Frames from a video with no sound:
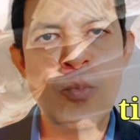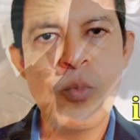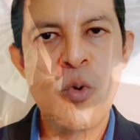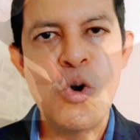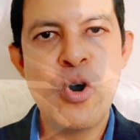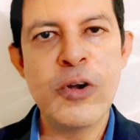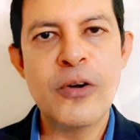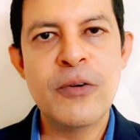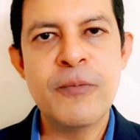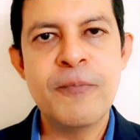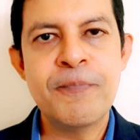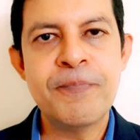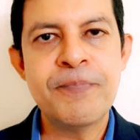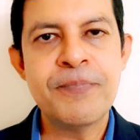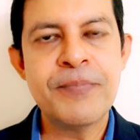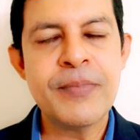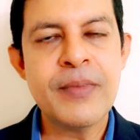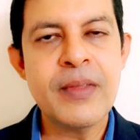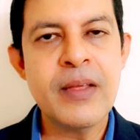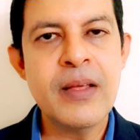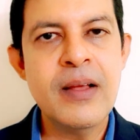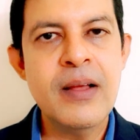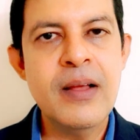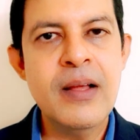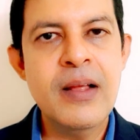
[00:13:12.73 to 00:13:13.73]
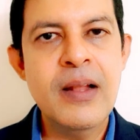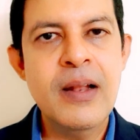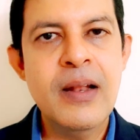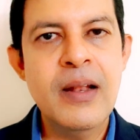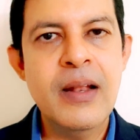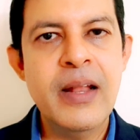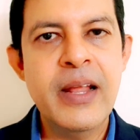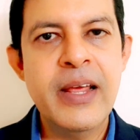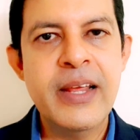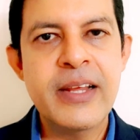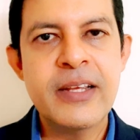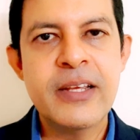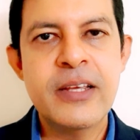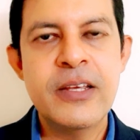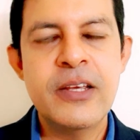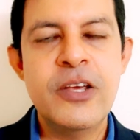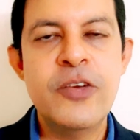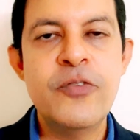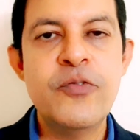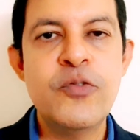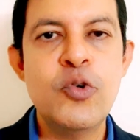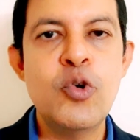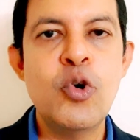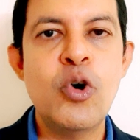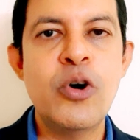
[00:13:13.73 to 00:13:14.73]
bond? Like
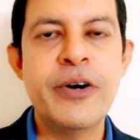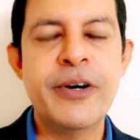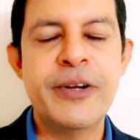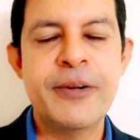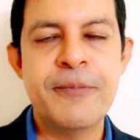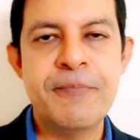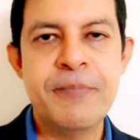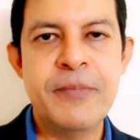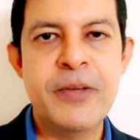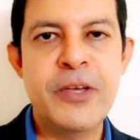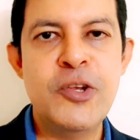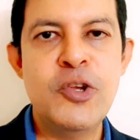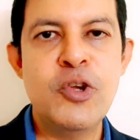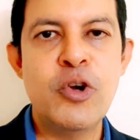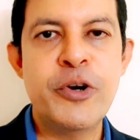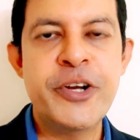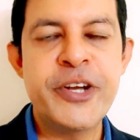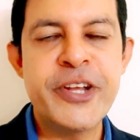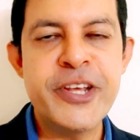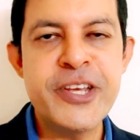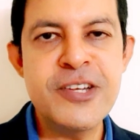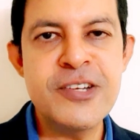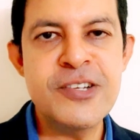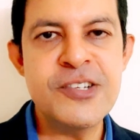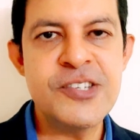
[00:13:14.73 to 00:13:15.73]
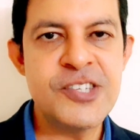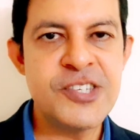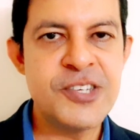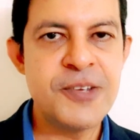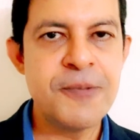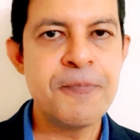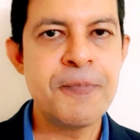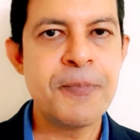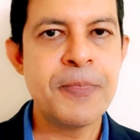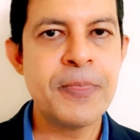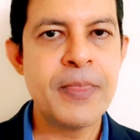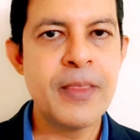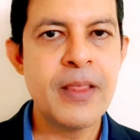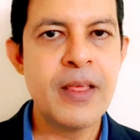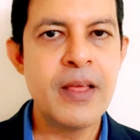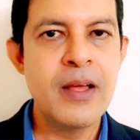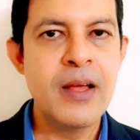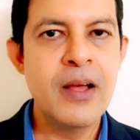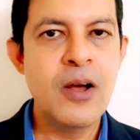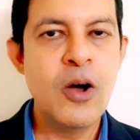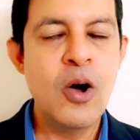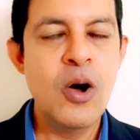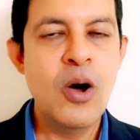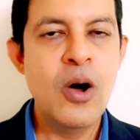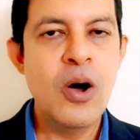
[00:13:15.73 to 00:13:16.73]
if you are in your teens
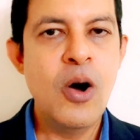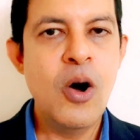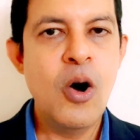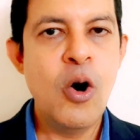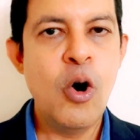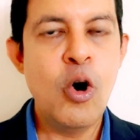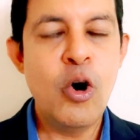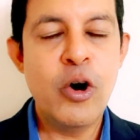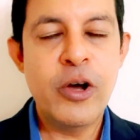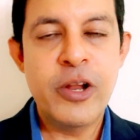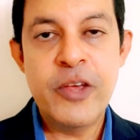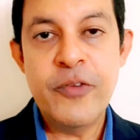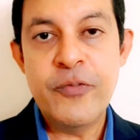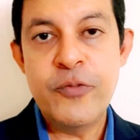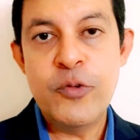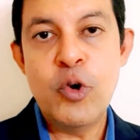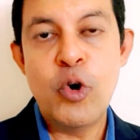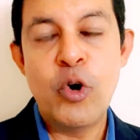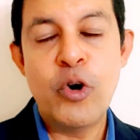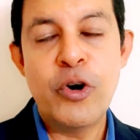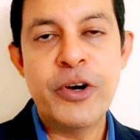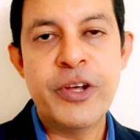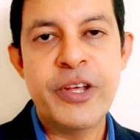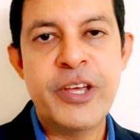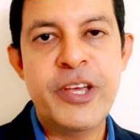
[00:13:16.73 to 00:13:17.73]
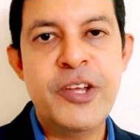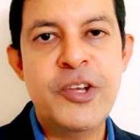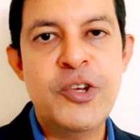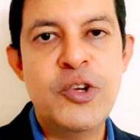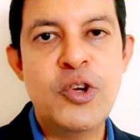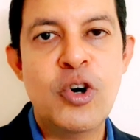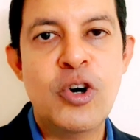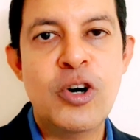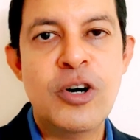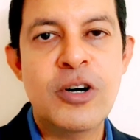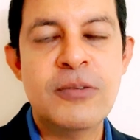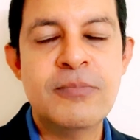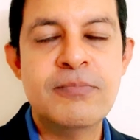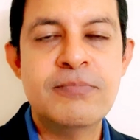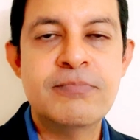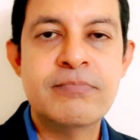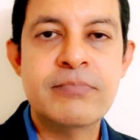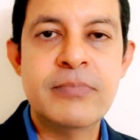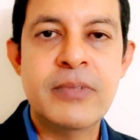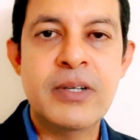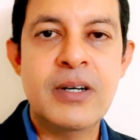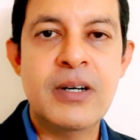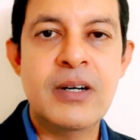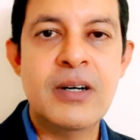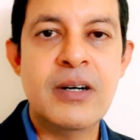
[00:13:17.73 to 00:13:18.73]
or if you are in your
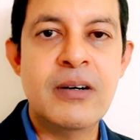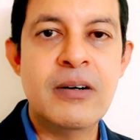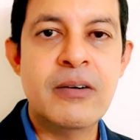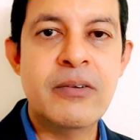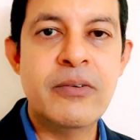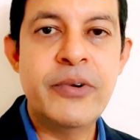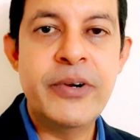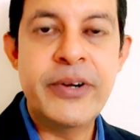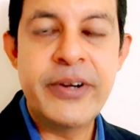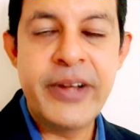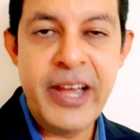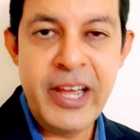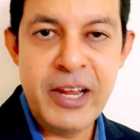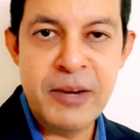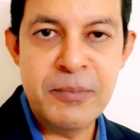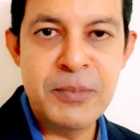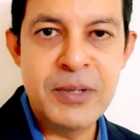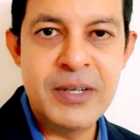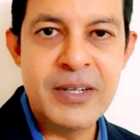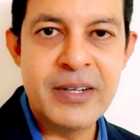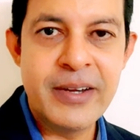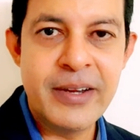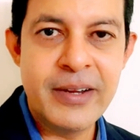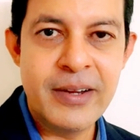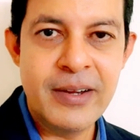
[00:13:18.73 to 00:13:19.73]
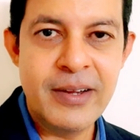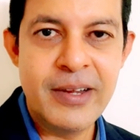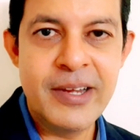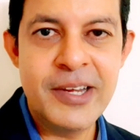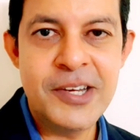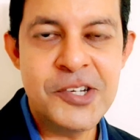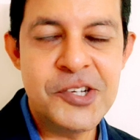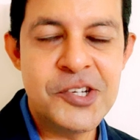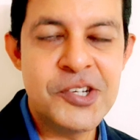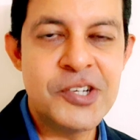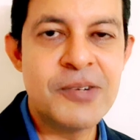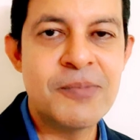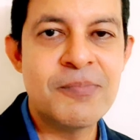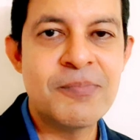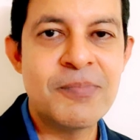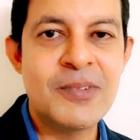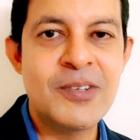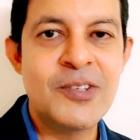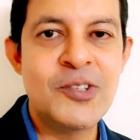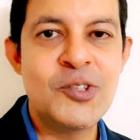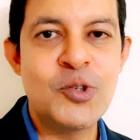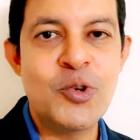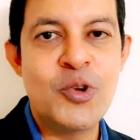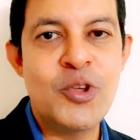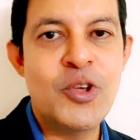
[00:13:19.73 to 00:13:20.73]
retirement age,
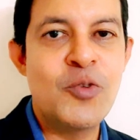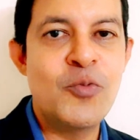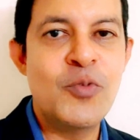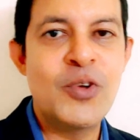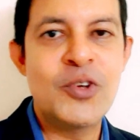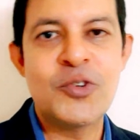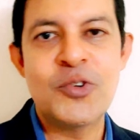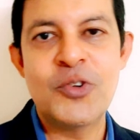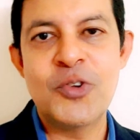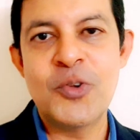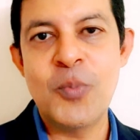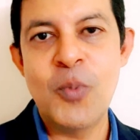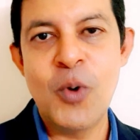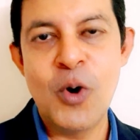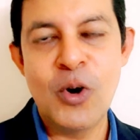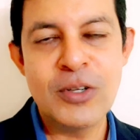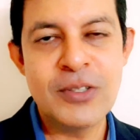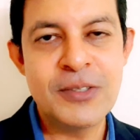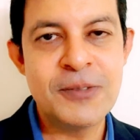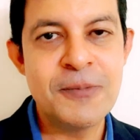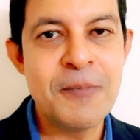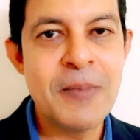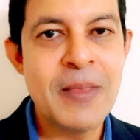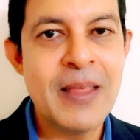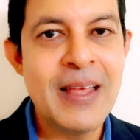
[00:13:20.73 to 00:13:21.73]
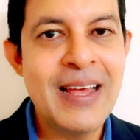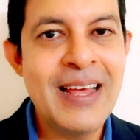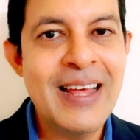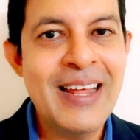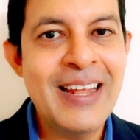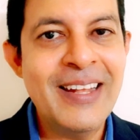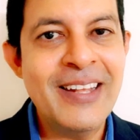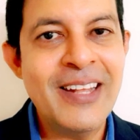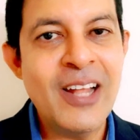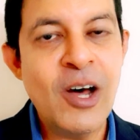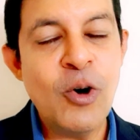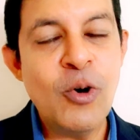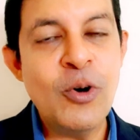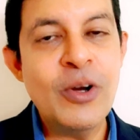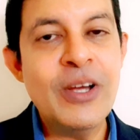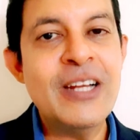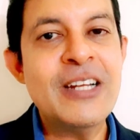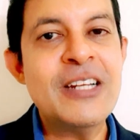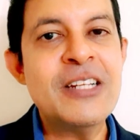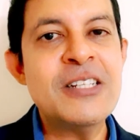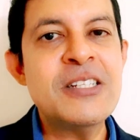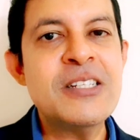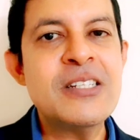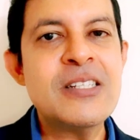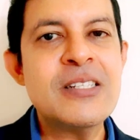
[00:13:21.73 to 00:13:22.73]
should you invest in the bond? Now
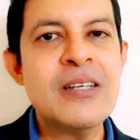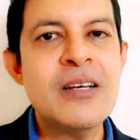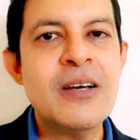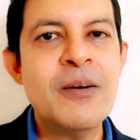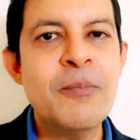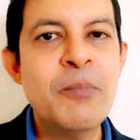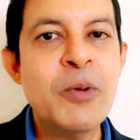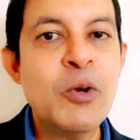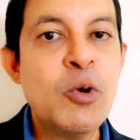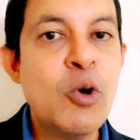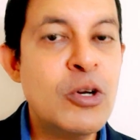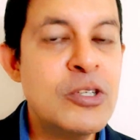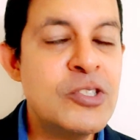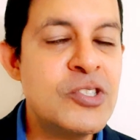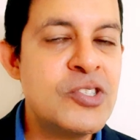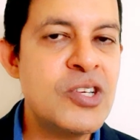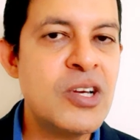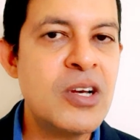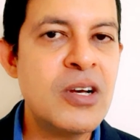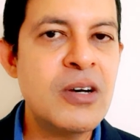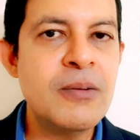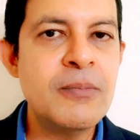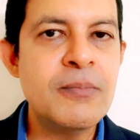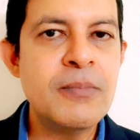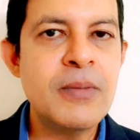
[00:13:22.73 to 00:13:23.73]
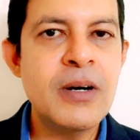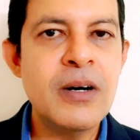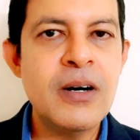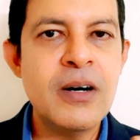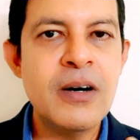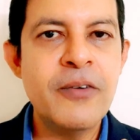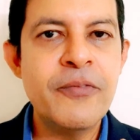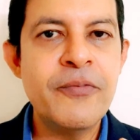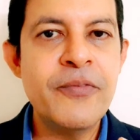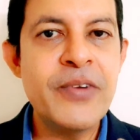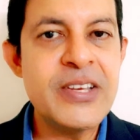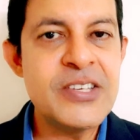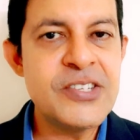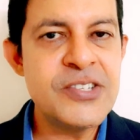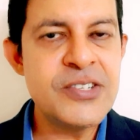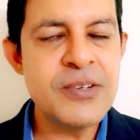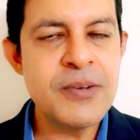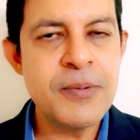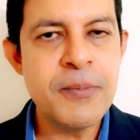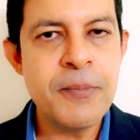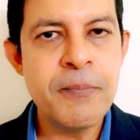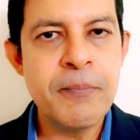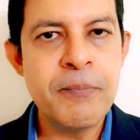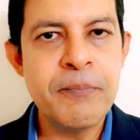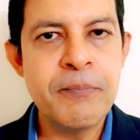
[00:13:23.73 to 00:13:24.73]
it is because it's a
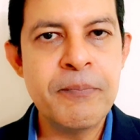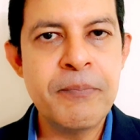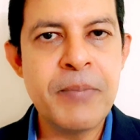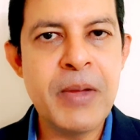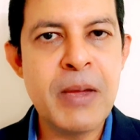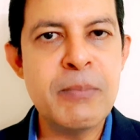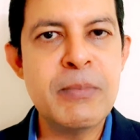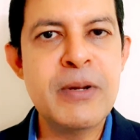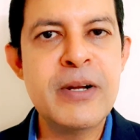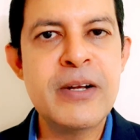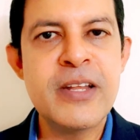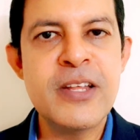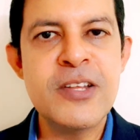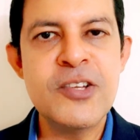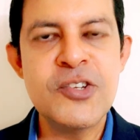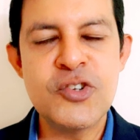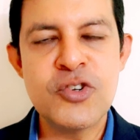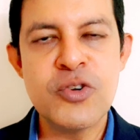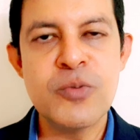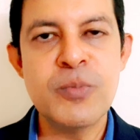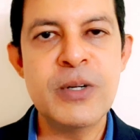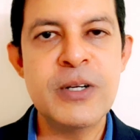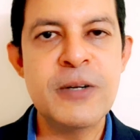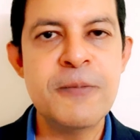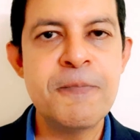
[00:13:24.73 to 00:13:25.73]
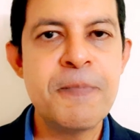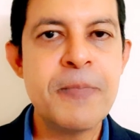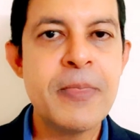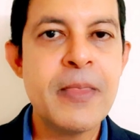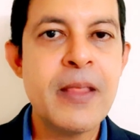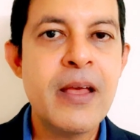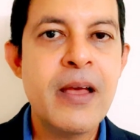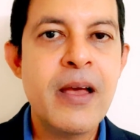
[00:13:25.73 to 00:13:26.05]
fixed payment instrument.